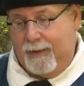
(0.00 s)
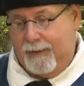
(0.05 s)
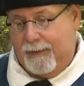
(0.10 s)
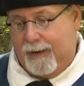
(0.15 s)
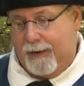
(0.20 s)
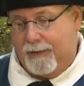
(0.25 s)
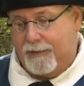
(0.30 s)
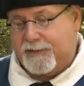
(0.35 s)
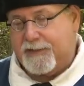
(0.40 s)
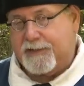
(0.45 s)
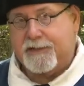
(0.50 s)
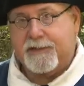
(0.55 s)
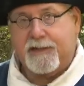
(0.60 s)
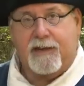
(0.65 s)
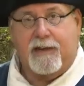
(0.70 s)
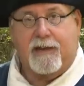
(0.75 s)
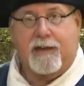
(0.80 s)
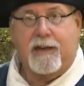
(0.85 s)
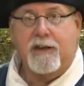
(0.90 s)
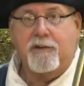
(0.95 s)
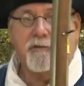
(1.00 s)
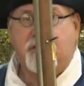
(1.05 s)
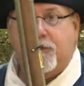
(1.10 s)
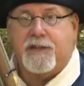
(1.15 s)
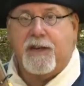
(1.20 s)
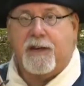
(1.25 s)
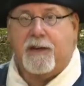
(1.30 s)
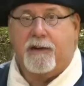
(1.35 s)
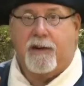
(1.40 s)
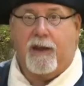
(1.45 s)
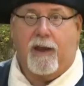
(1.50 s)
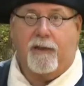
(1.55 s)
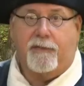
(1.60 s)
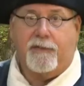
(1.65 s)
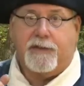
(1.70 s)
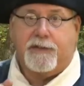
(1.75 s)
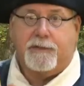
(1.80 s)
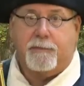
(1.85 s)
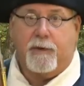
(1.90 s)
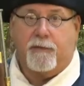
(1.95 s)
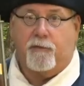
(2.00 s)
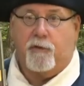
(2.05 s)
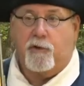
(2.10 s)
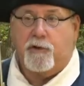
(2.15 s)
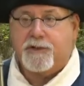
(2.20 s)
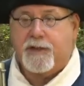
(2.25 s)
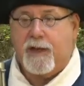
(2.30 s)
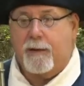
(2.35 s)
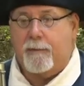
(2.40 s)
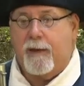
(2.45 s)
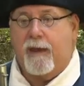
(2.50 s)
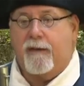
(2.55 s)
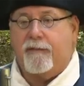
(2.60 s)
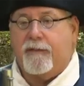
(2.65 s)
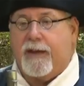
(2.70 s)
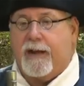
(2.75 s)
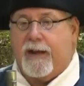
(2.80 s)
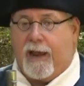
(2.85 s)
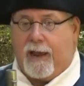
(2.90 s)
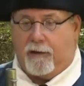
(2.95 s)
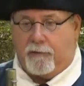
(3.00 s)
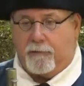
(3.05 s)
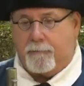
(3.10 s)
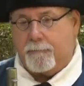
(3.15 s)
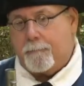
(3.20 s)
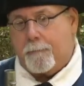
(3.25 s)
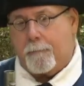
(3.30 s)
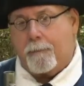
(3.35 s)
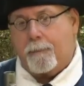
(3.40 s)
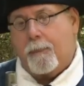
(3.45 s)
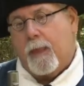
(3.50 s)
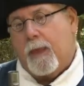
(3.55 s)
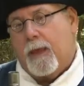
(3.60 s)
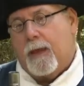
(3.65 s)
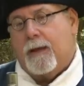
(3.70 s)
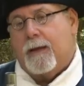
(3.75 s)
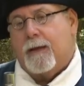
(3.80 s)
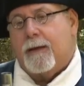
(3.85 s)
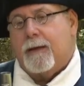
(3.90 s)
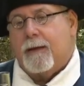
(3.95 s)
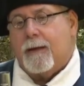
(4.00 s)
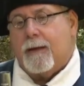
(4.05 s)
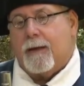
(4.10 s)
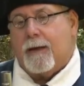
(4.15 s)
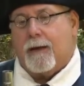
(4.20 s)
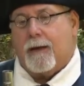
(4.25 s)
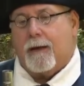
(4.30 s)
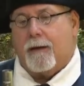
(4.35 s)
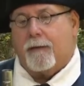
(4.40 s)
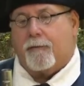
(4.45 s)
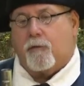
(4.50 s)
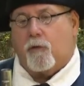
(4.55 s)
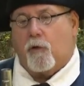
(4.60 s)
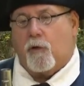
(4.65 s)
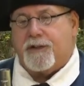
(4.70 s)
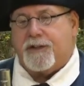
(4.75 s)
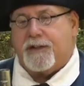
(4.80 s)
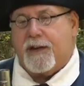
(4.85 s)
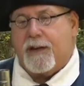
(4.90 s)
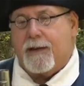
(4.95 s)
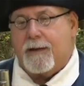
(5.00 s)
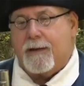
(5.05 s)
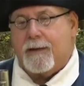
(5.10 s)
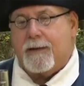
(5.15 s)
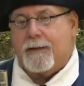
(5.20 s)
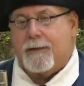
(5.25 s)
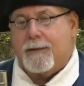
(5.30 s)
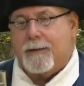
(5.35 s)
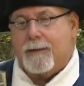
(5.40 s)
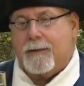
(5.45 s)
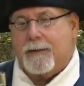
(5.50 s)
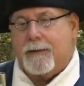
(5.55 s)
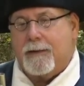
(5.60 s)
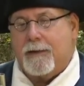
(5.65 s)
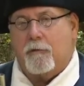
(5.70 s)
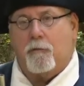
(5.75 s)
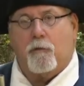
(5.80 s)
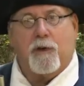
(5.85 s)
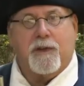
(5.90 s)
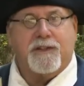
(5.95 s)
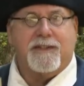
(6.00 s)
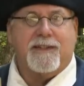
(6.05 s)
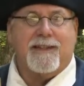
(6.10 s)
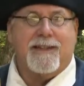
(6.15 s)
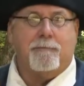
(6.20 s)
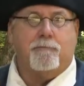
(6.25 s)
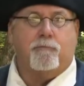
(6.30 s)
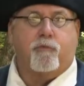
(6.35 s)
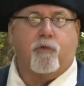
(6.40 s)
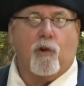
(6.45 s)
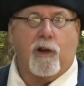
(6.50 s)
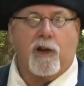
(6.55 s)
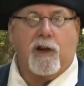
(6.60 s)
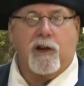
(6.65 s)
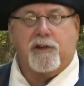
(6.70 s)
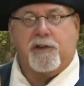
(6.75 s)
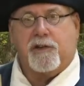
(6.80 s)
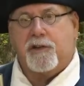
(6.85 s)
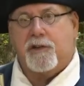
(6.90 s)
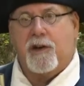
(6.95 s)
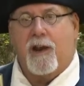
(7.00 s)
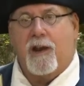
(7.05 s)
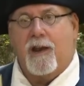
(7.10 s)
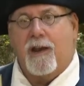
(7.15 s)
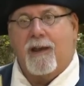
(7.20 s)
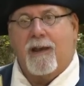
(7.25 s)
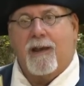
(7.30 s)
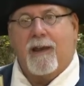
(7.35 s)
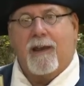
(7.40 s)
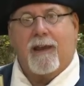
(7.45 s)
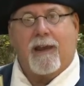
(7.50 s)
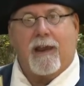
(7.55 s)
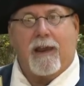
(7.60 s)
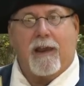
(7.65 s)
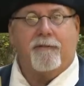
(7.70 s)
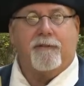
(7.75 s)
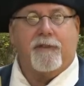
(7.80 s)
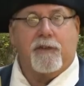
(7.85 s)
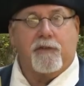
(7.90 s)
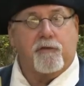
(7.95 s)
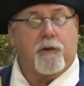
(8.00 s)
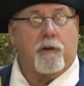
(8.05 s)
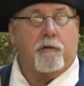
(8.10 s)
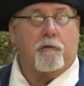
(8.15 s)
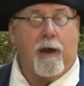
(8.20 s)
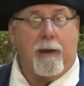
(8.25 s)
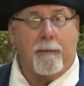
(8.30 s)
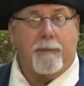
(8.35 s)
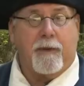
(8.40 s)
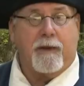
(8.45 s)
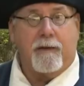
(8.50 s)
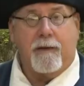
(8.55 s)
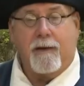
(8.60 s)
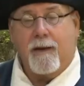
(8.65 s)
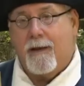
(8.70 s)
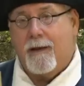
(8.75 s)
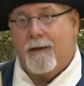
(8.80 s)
Now, this is an interesting gun. This is my first time having it out. Of course, it was the British infantry weapon